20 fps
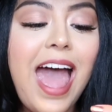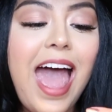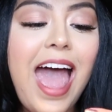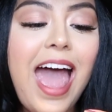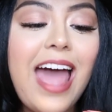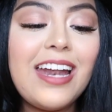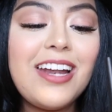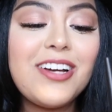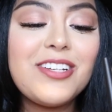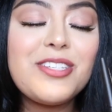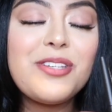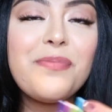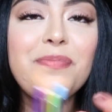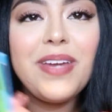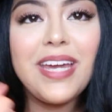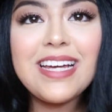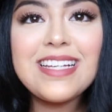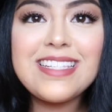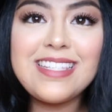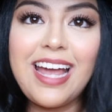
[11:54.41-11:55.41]
and also
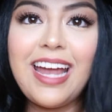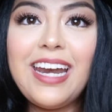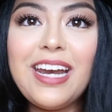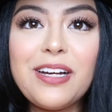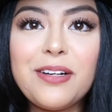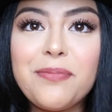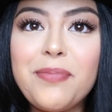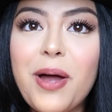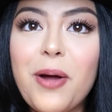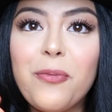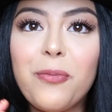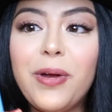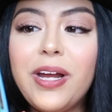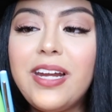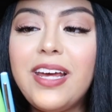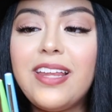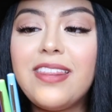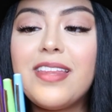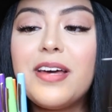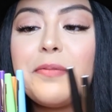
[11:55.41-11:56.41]
be excited about
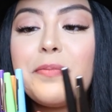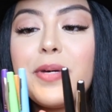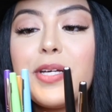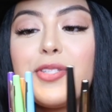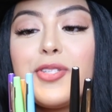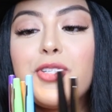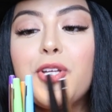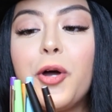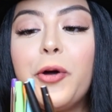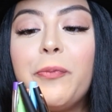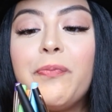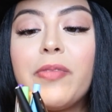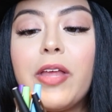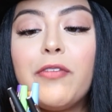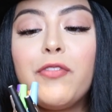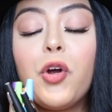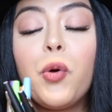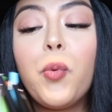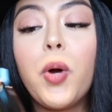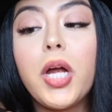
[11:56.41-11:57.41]
reading them. So
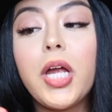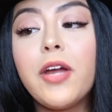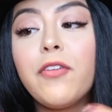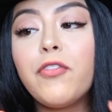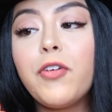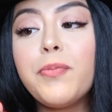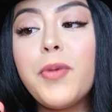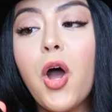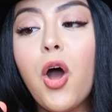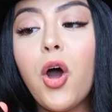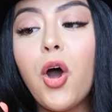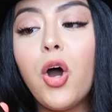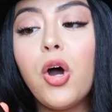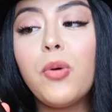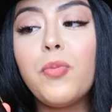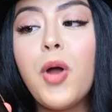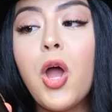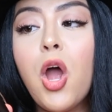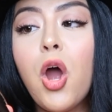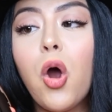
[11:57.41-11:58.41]
if you're working from
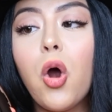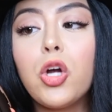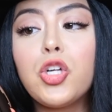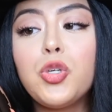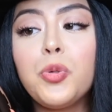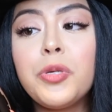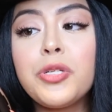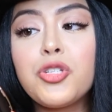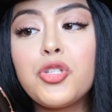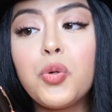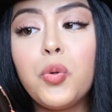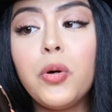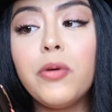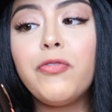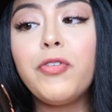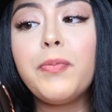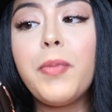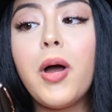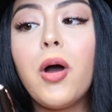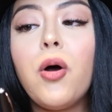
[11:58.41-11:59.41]
home or doing school
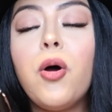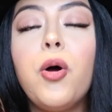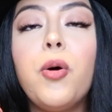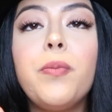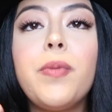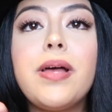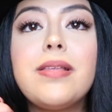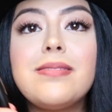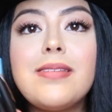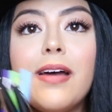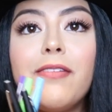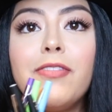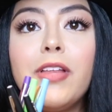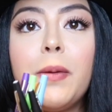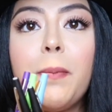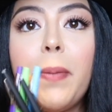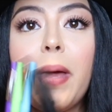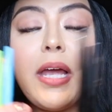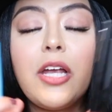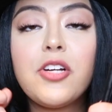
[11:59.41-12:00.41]
from home,
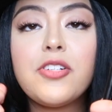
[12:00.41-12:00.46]
definitely pick